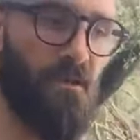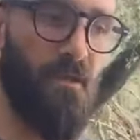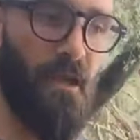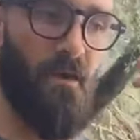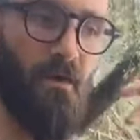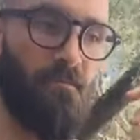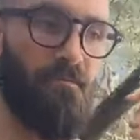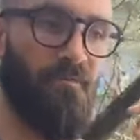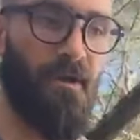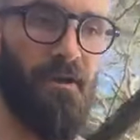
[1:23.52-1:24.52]
kind of like
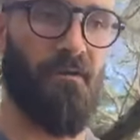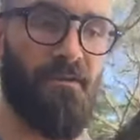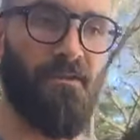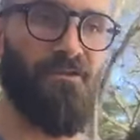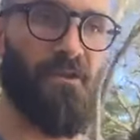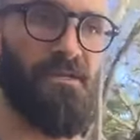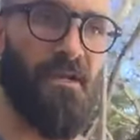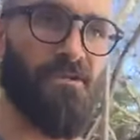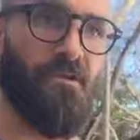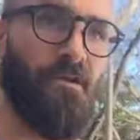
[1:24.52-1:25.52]
before I get onto the tree
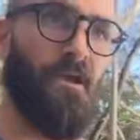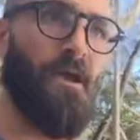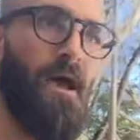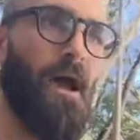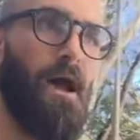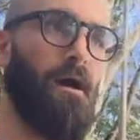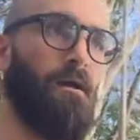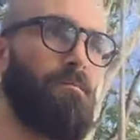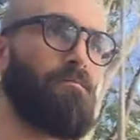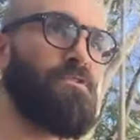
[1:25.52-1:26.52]
section,
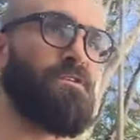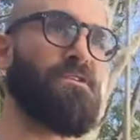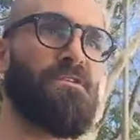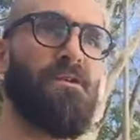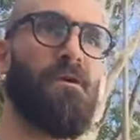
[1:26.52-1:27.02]
just